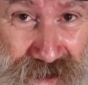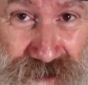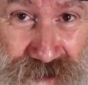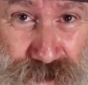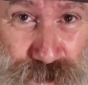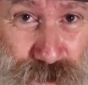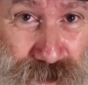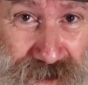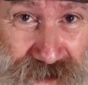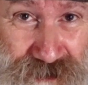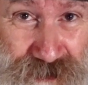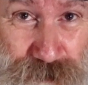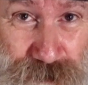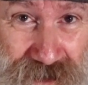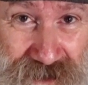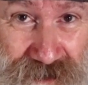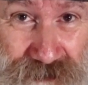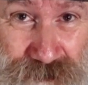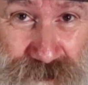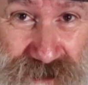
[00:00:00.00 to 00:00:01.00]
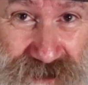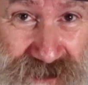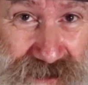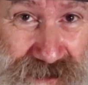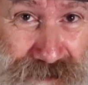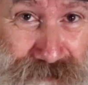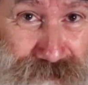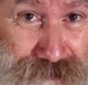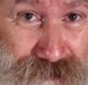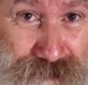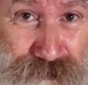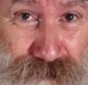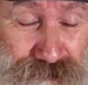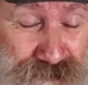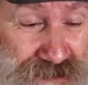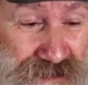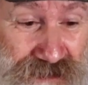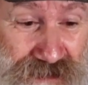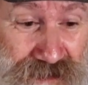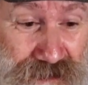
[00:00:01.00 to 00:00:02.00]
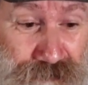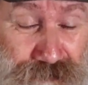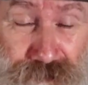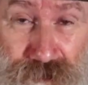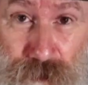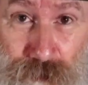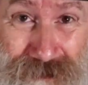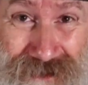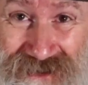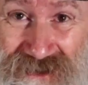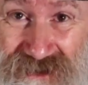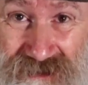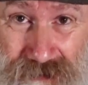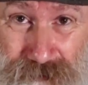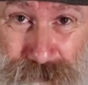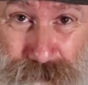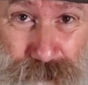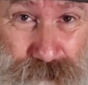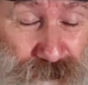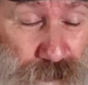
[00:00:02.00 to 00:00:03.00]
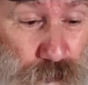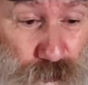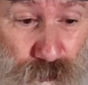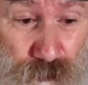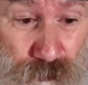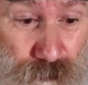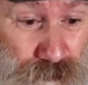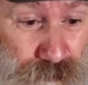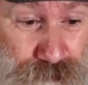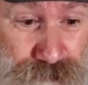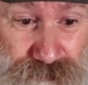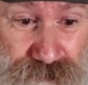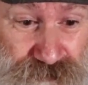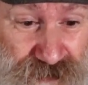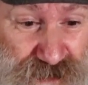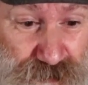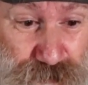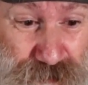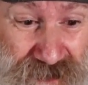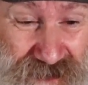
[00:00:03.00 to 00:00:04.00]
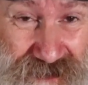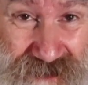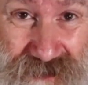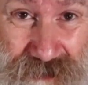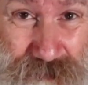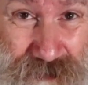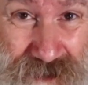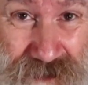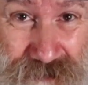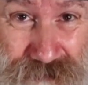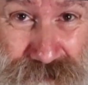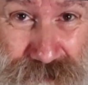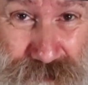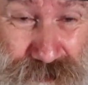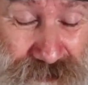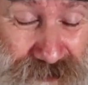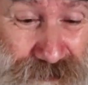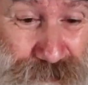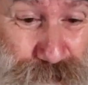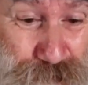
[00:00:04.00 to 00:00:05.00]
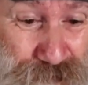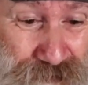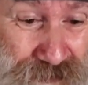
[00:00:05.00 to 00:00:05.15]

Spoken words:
try to make it yourself, easy from leather, or spend the money for it